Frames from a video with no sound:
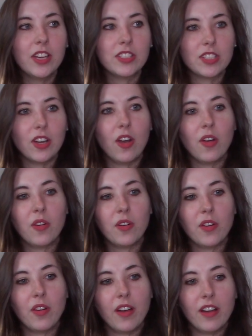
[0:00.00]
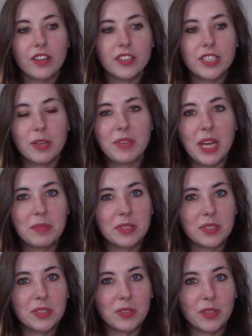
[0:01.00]
so sometimes
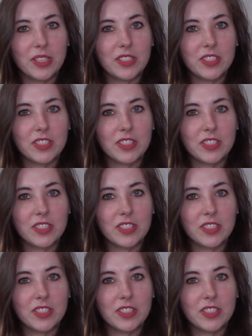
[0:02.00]
the stories